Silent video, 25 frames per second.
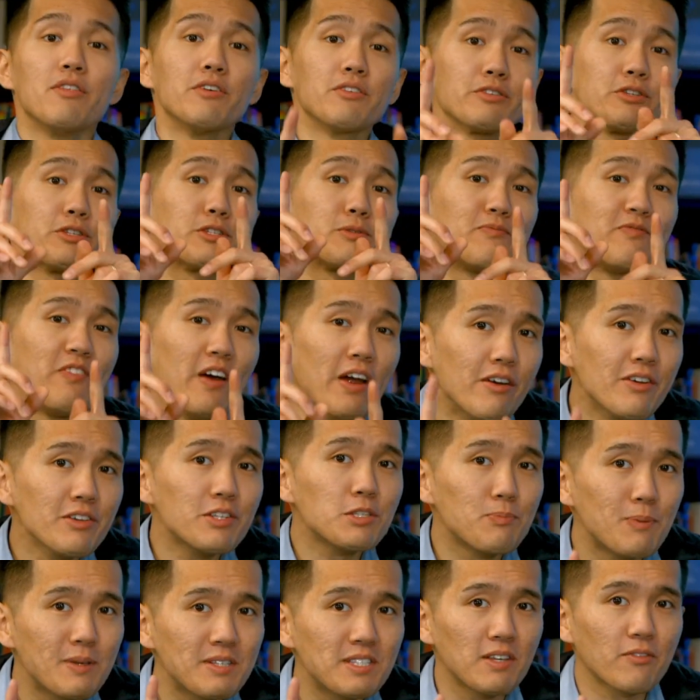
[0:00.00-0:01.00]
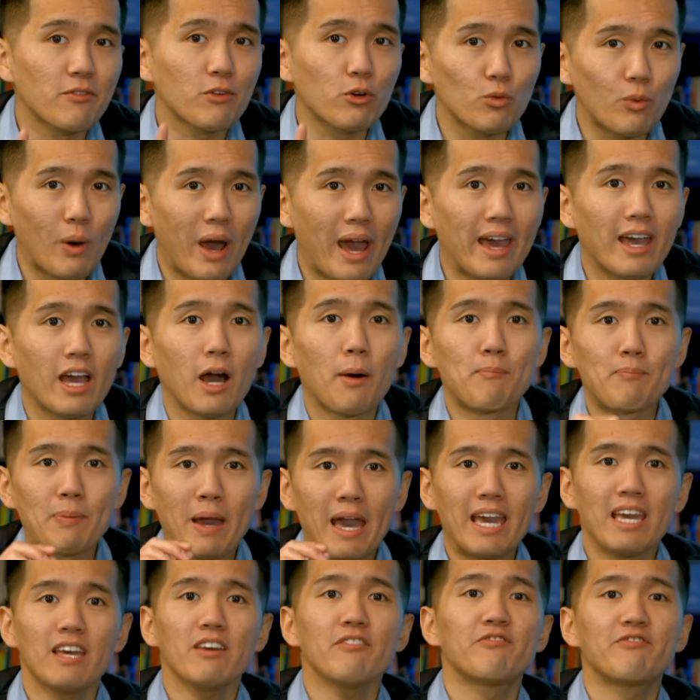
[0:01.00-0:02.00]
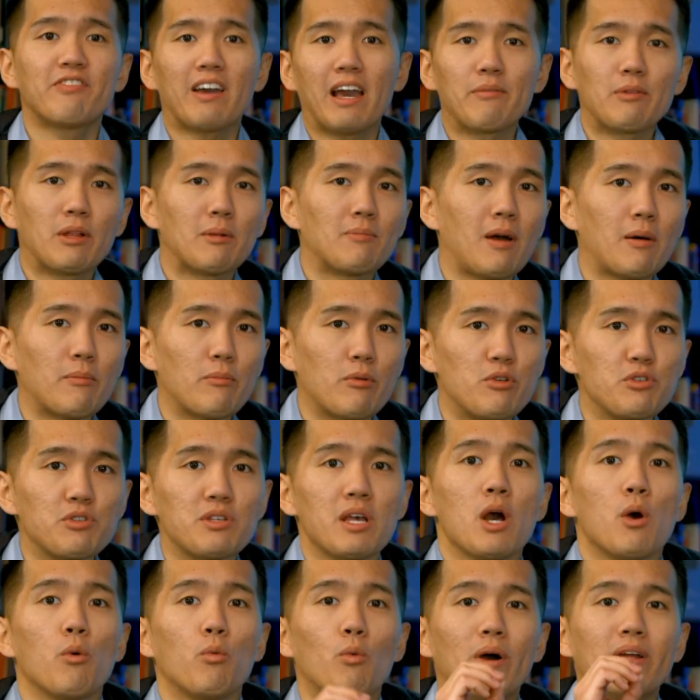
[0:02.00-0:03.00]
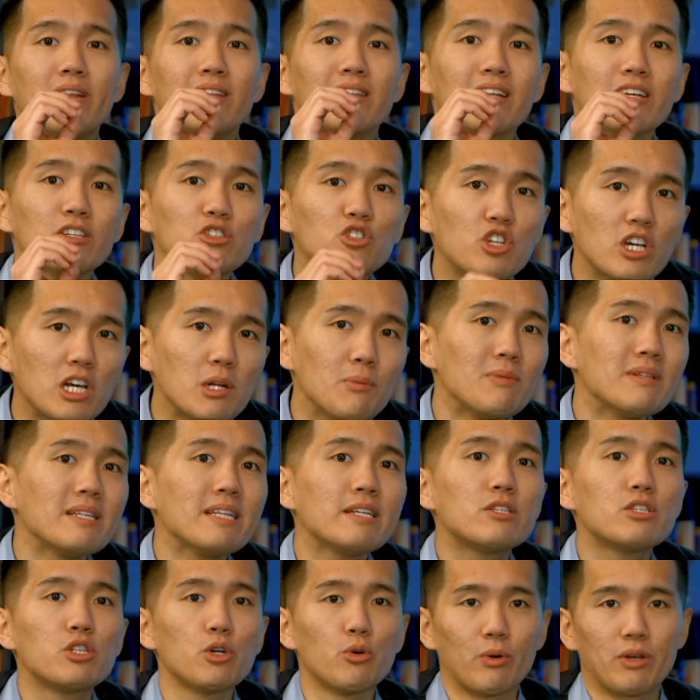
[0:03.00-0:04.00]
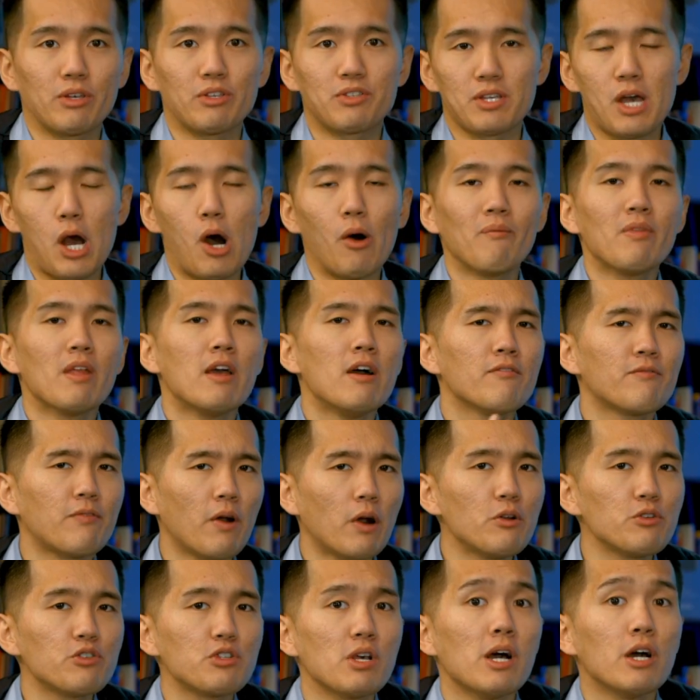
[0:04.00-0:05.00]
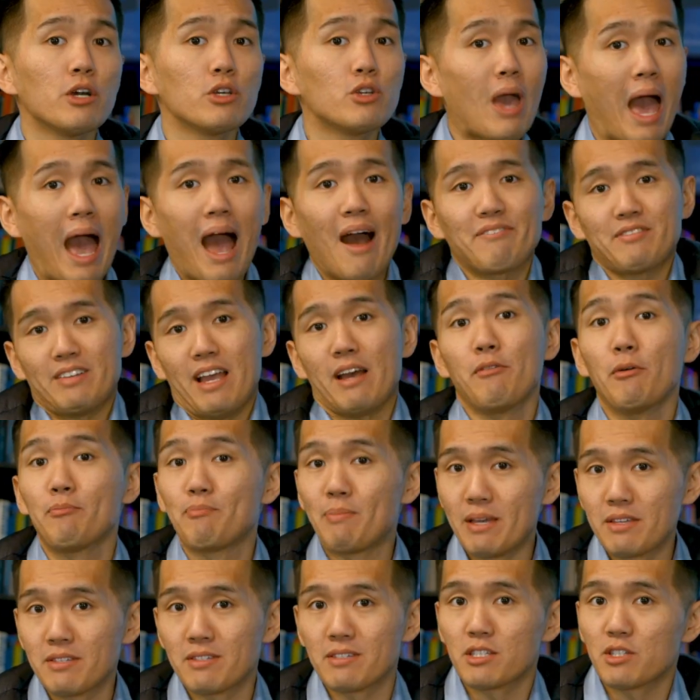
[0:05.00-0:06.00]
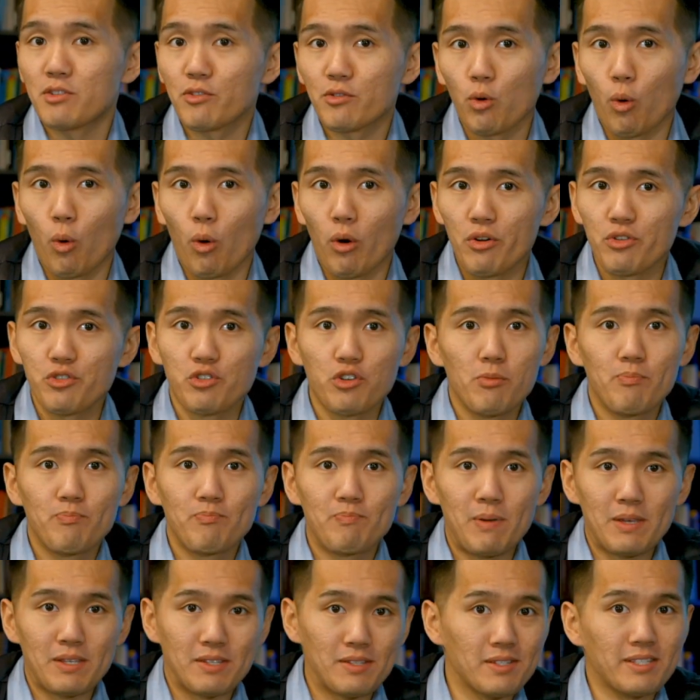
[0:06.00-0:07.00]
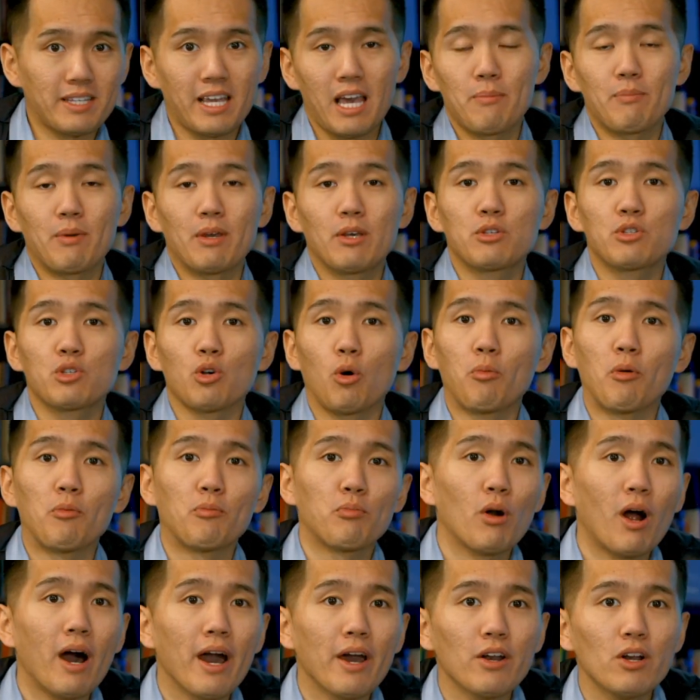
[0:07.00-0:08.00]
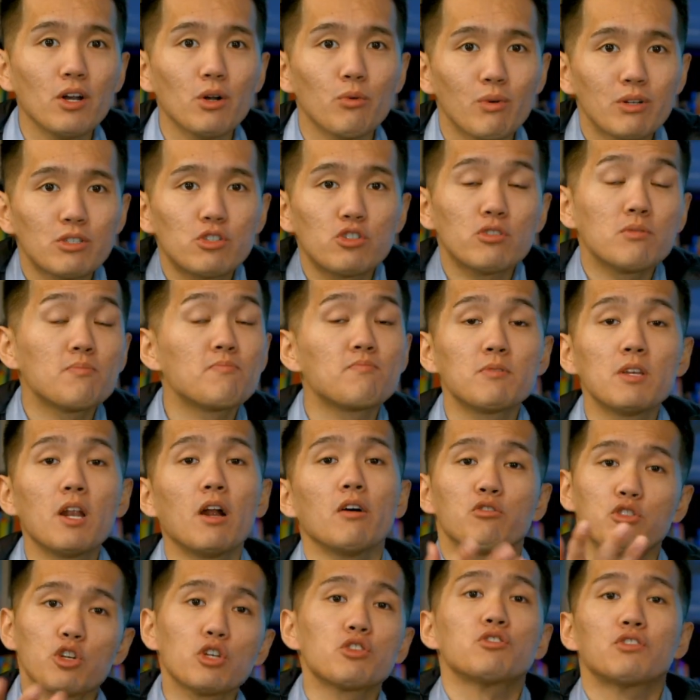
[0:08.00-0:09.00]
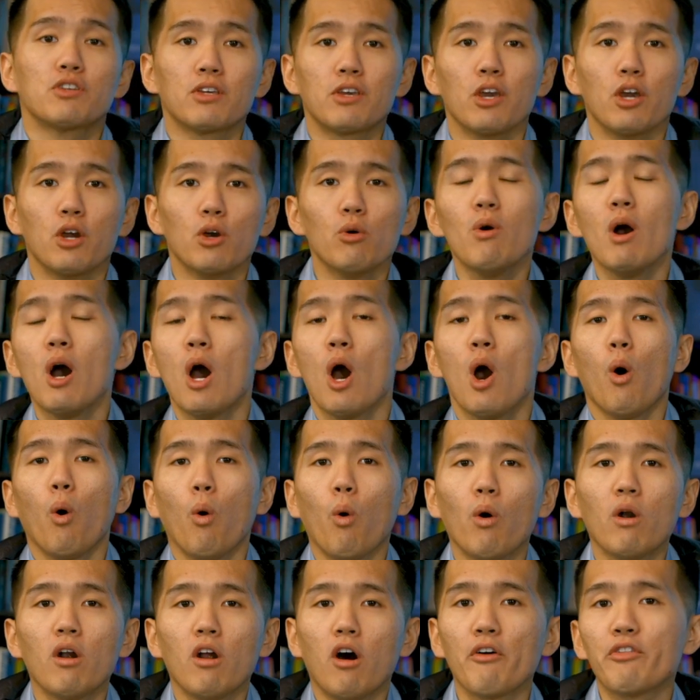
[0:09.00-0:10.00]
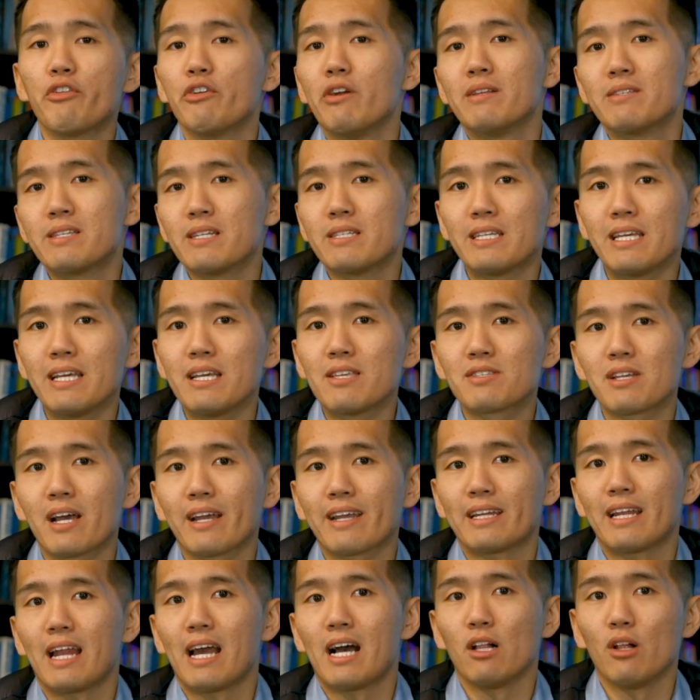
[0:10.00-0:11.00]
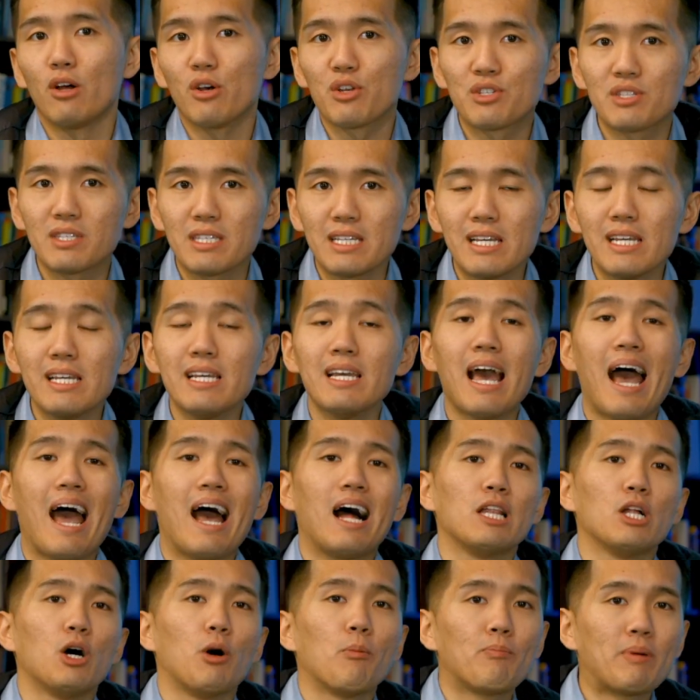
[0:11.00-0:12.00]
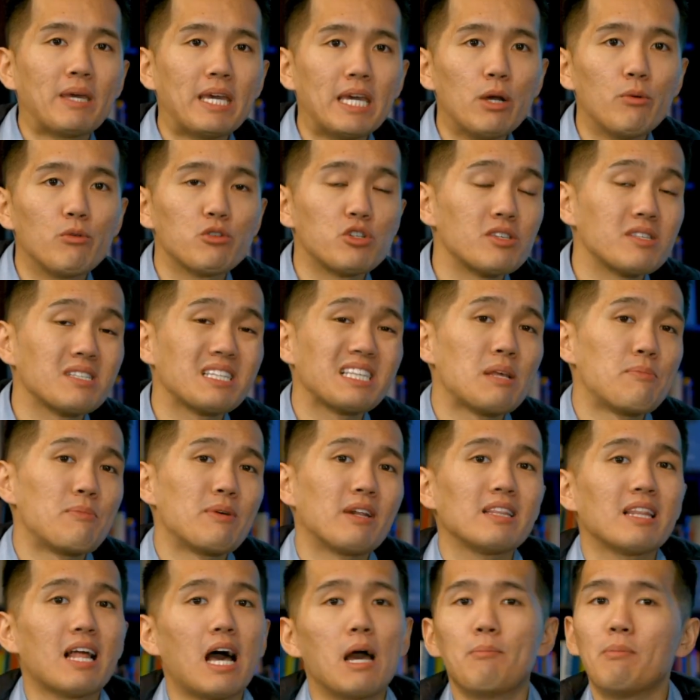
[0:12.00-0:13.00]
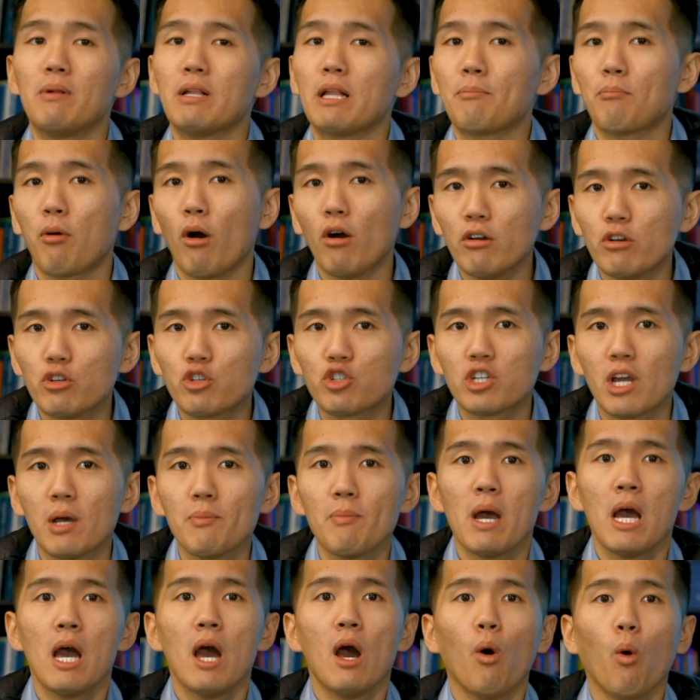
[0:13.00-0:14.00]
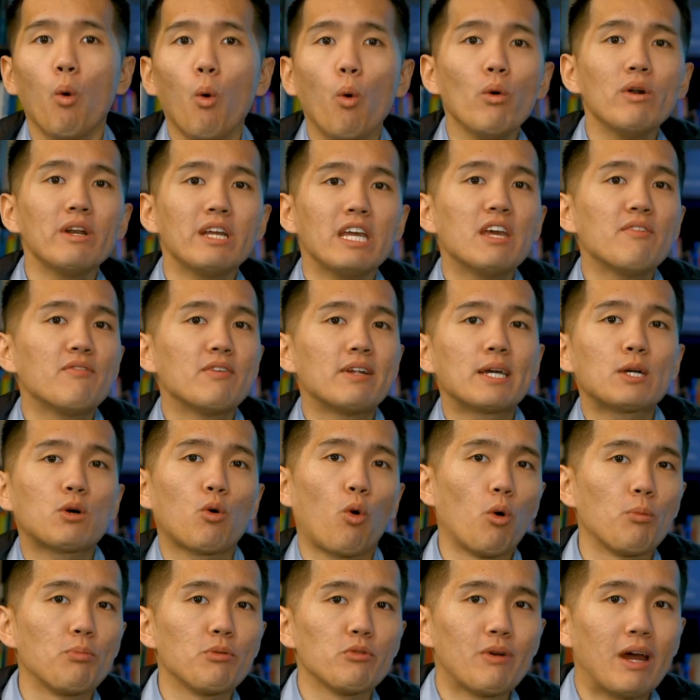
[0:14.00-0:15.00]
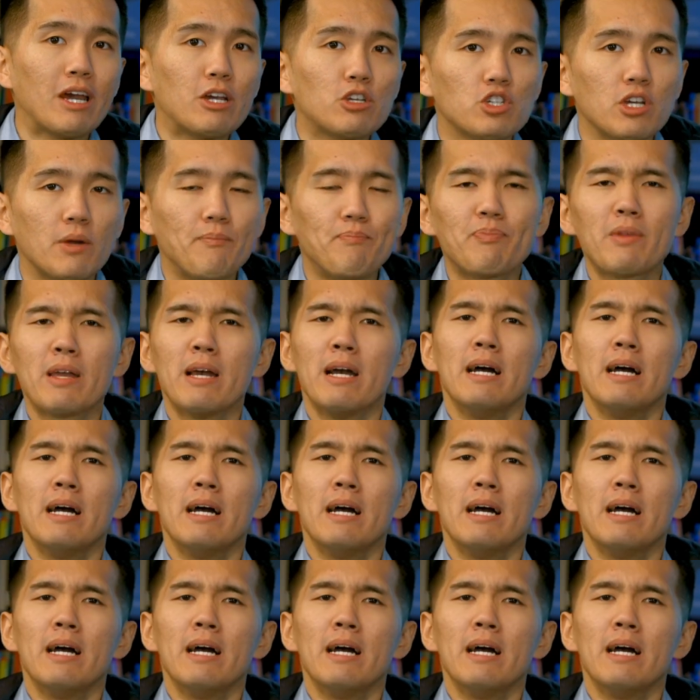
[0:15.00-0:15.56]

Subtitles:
there's a very specific way of paying family members when legitimately doing so. First, you have to have a business, of course. Your business can be a sole proprietor, which is, just you, or other entities like an LLC, LLP, which is limited liability partnership, or even a corporation.